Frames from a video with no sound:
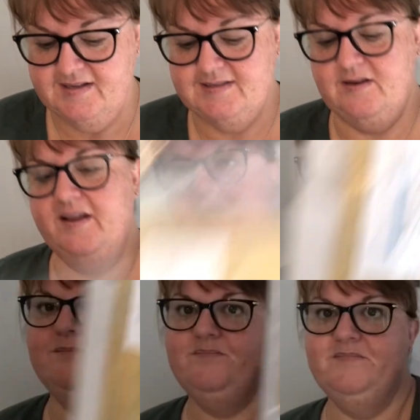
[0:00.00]
So yeah,
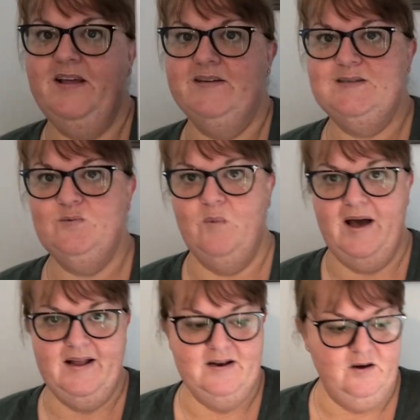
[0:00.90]
that's
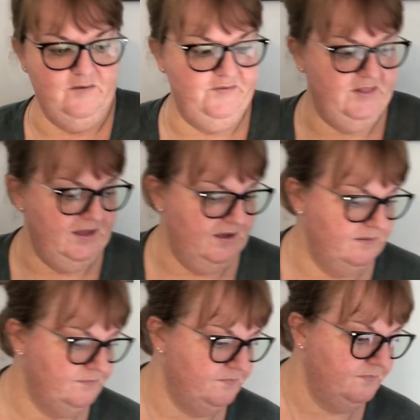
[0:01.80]
one of the
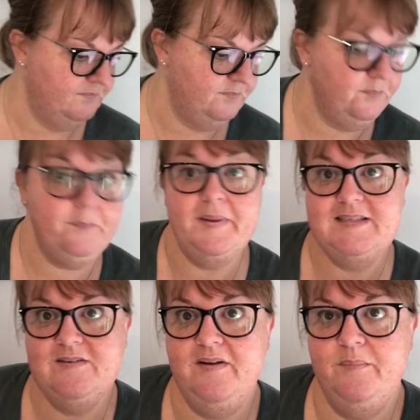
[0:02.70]

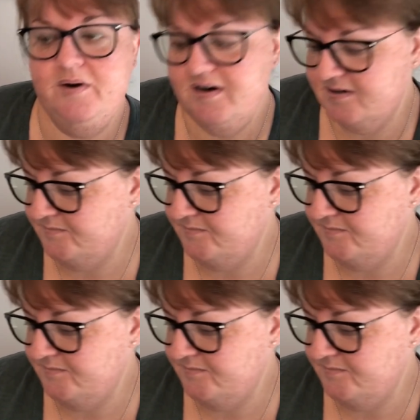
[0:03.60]
bits of fabric.